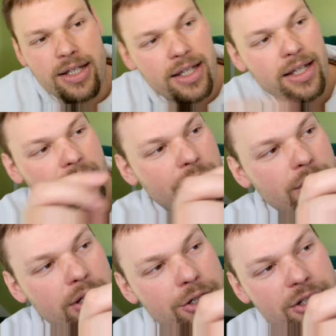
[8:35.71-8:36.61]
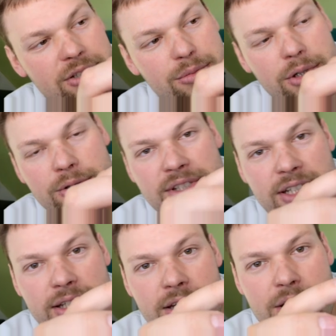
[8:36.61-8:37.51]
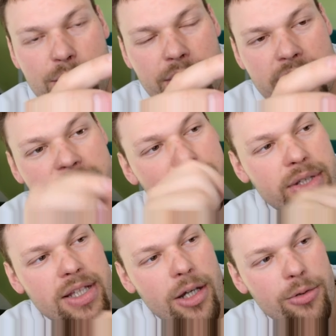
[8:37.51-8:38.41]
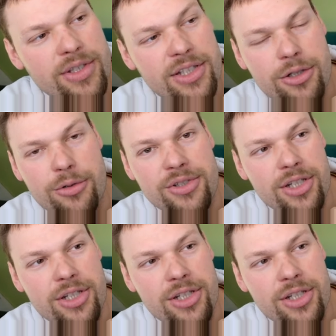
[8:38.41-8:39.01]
And you can just about see the GPS speed. Now it's 0,